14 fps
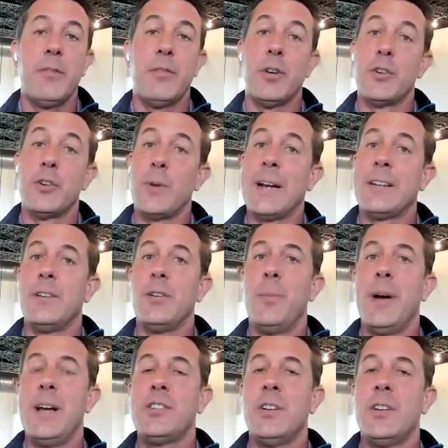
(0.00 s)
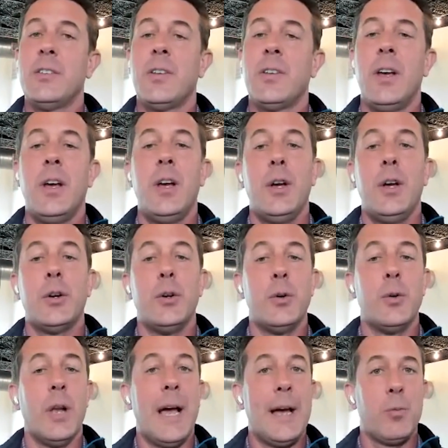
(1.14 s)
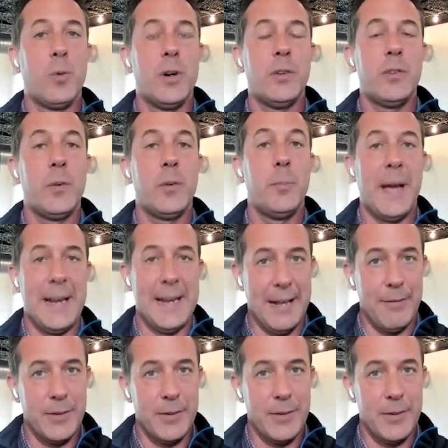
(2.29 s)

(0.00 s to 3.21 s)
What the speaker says: for attracting new patients, Google AdWords, paid